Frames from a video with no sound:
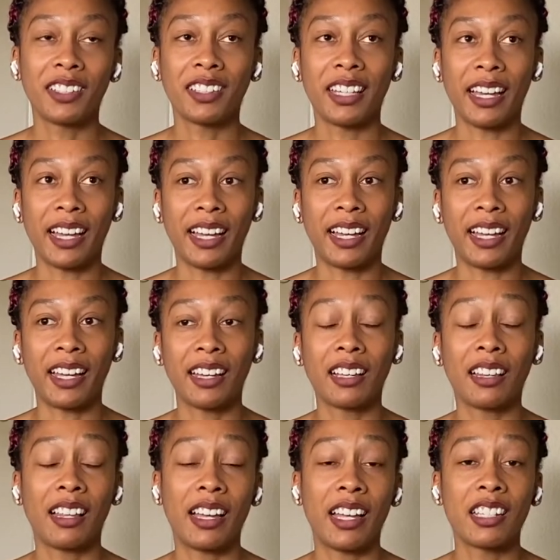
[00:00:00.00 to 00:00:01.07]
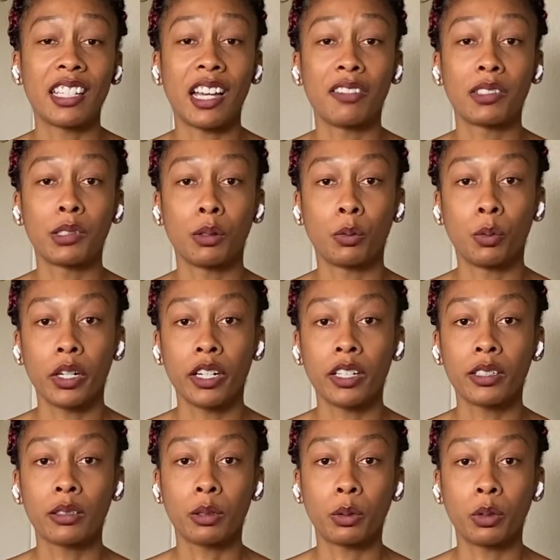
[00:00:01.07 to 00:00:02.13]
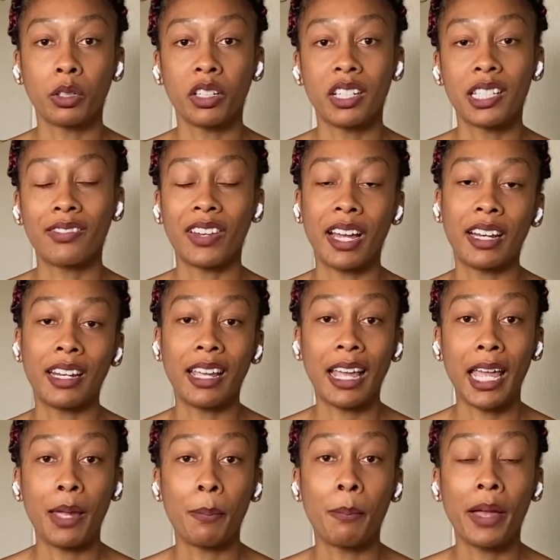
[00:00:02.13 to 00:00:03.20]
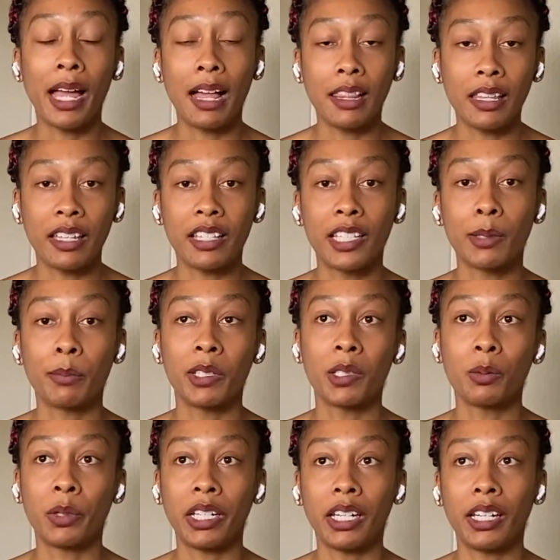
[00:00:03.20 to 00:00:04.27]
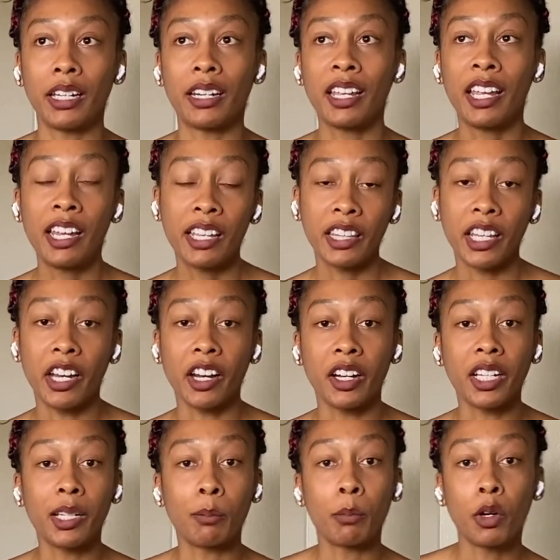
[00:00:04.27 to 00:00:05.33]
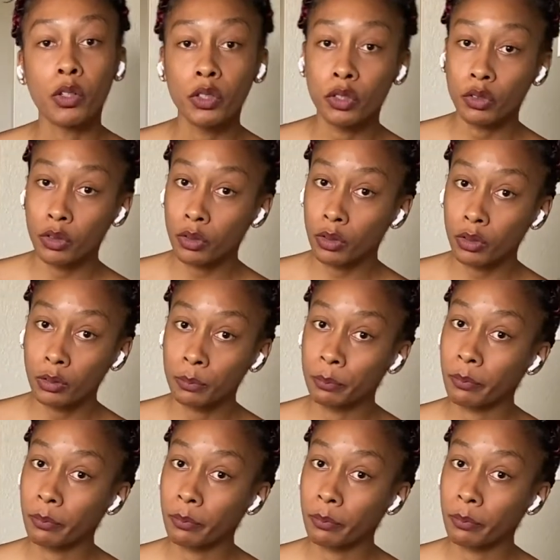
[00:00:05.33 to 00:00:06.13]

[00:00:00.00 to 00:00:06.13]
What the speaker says: that clients have to work towards finding a balance between their emotional